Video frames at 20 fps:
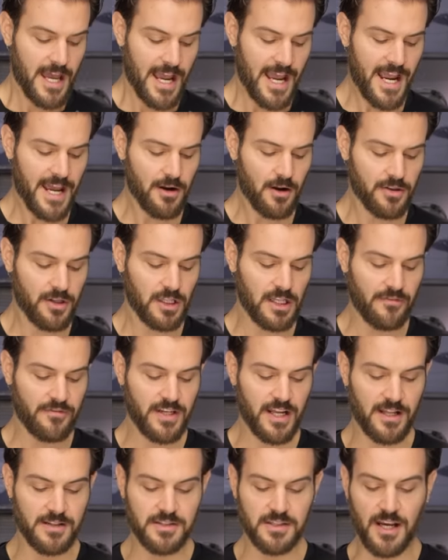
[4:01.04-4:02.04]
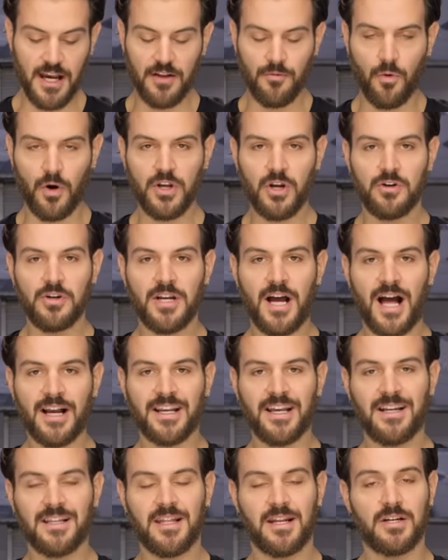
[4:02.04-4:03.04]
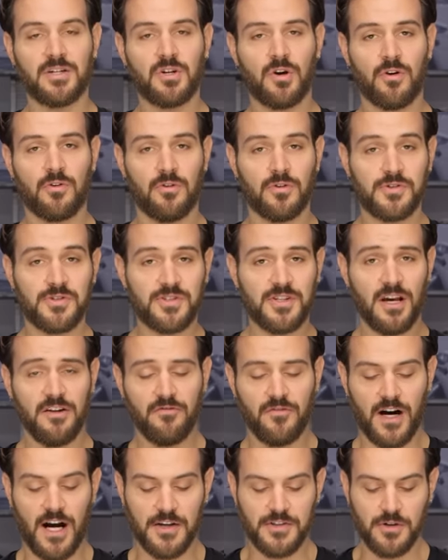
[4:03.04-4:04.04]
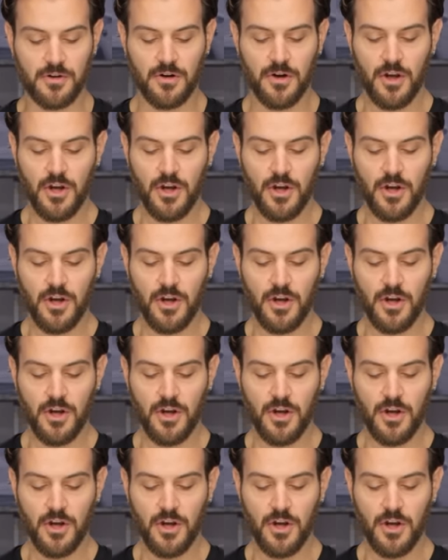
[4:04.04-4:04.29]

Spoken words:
And on the left-hand side, while you're not getting that internal sun visor,